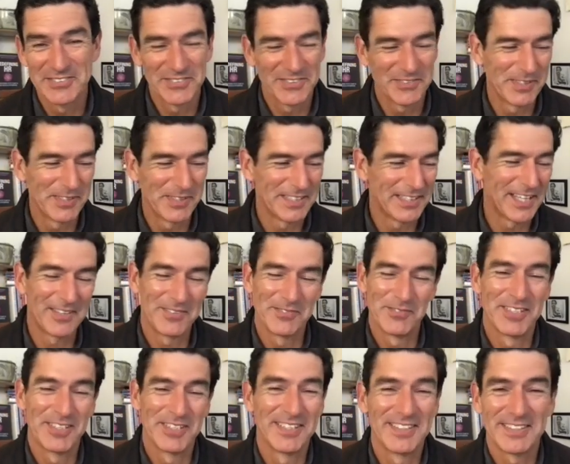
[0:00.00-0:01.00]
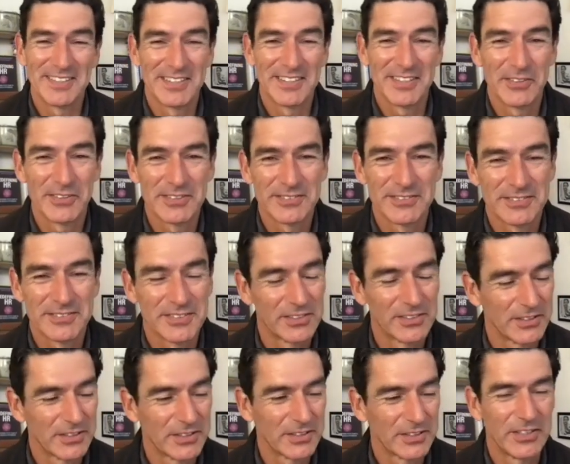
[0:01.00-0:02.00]
We made that money again. Yeah,
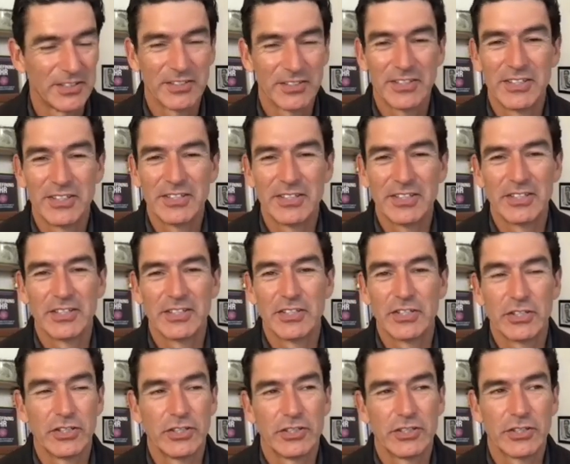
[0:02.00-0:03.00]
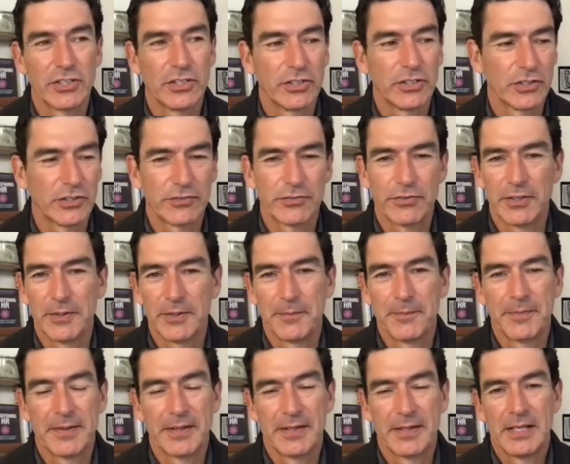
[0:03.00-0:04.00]
you know, I told him. I said, God bless you.
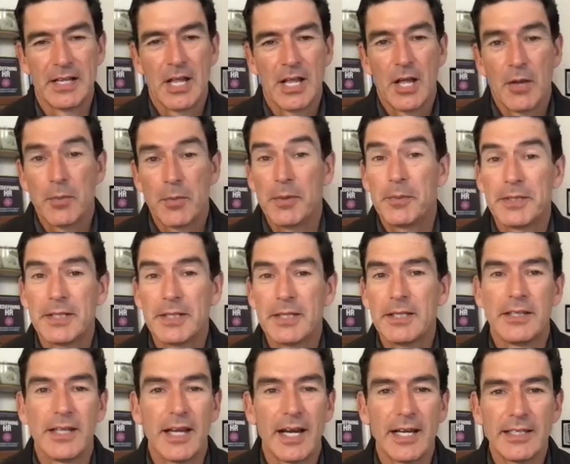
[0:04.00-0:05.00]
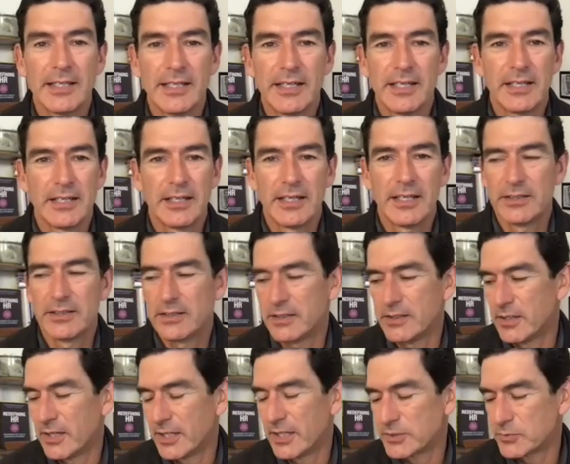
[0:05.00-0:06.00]
Yeah. But but the, the idea, and
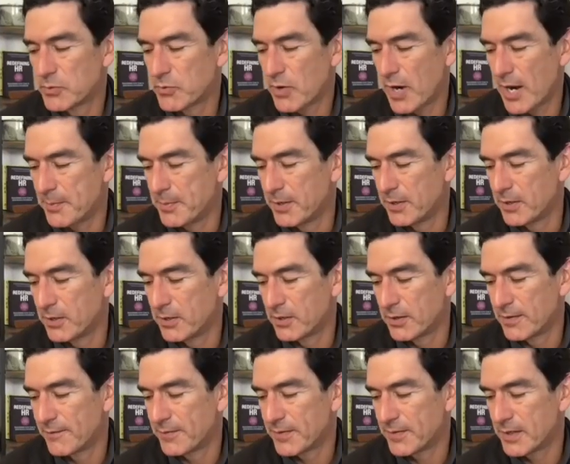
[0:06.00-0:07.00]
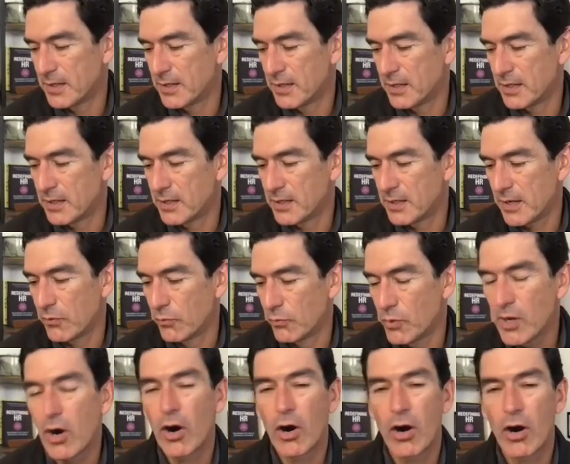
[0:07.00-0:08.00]
you know, as we wrap here, Eh, yeah,
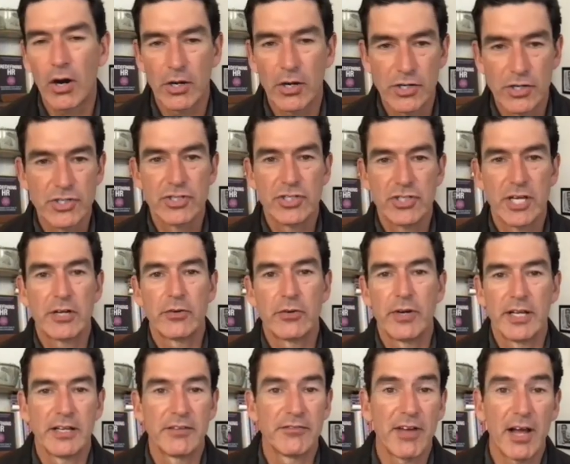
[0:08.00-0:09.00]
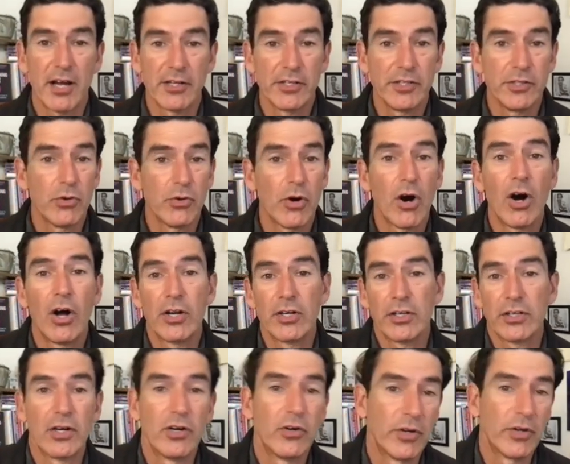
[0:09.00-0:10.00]
we are generating value
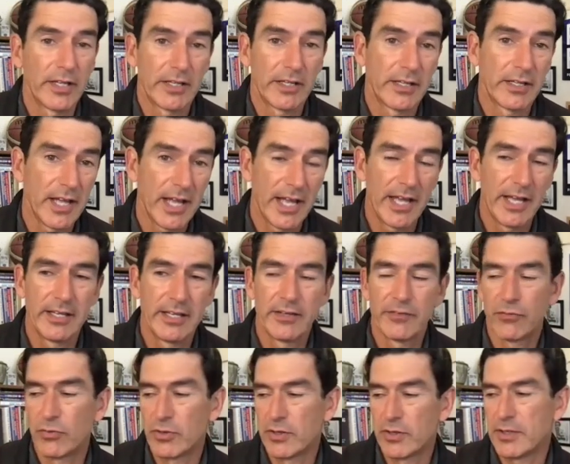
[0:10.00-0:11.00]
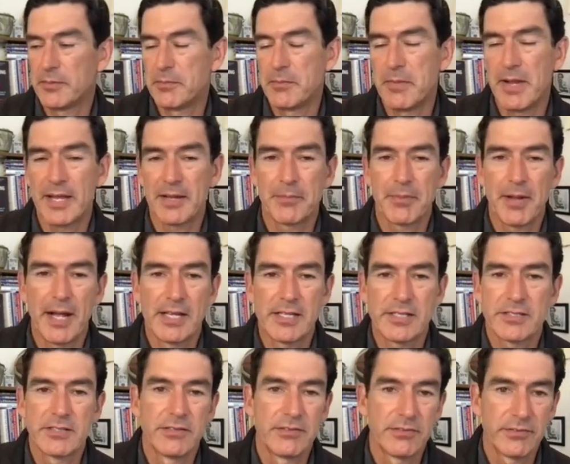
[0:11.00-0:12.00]
ongoing. And if we can make
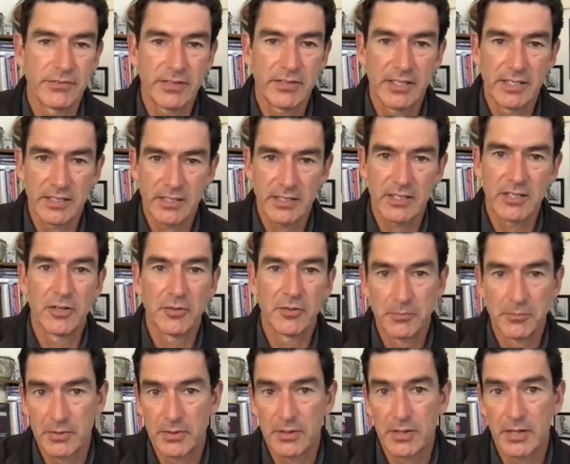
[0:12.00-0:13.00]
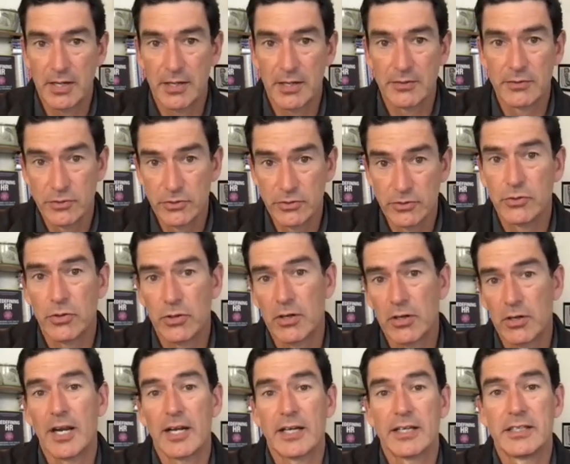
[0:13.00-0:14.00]
passive income uh, due to
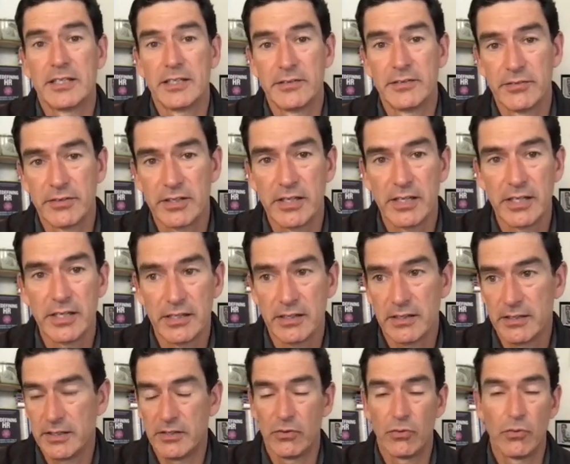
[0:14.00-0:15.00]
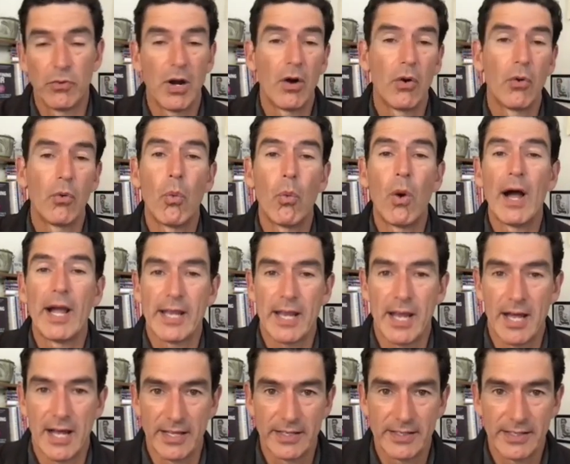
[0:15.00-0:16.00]
our activity, you know, why
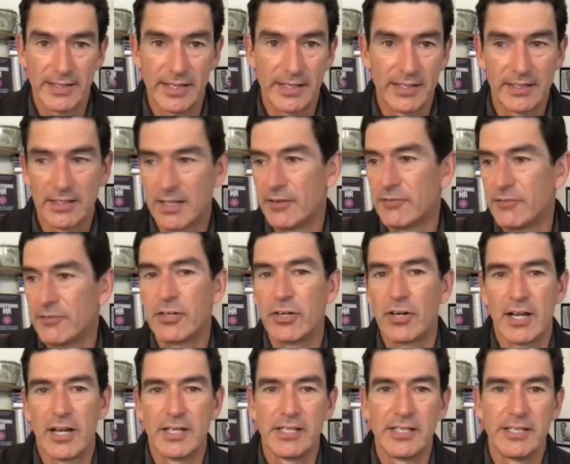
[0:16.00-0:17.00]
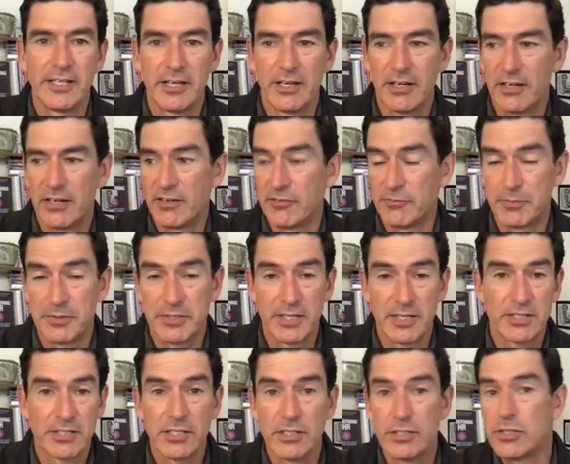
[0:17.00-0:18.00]
not? And love your idea of
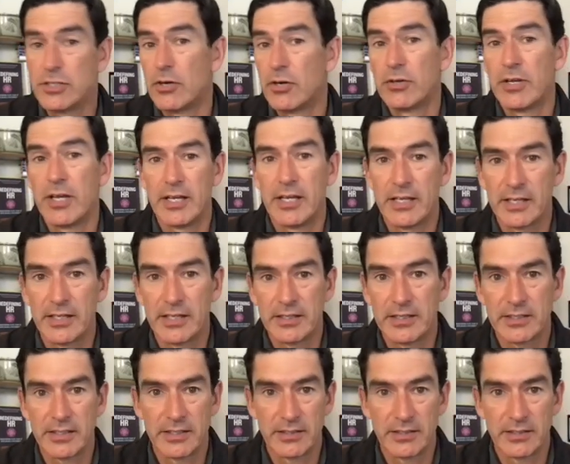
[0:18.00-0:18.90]
potentially donating it.